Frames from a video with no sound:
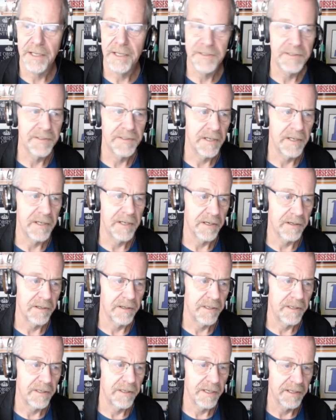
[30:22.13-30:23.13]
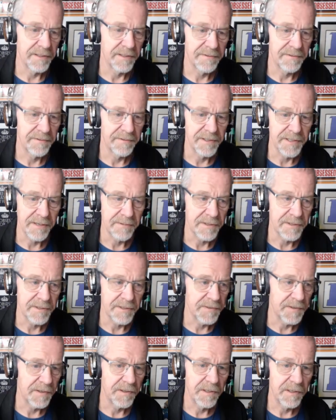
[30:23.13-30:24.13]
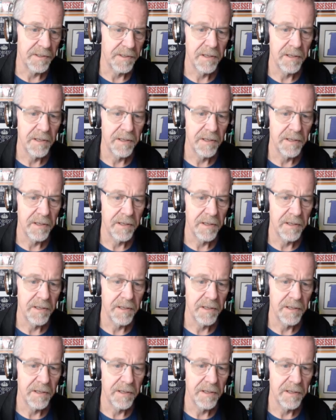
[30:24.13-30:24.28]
not a good thing as far as I'm concerned.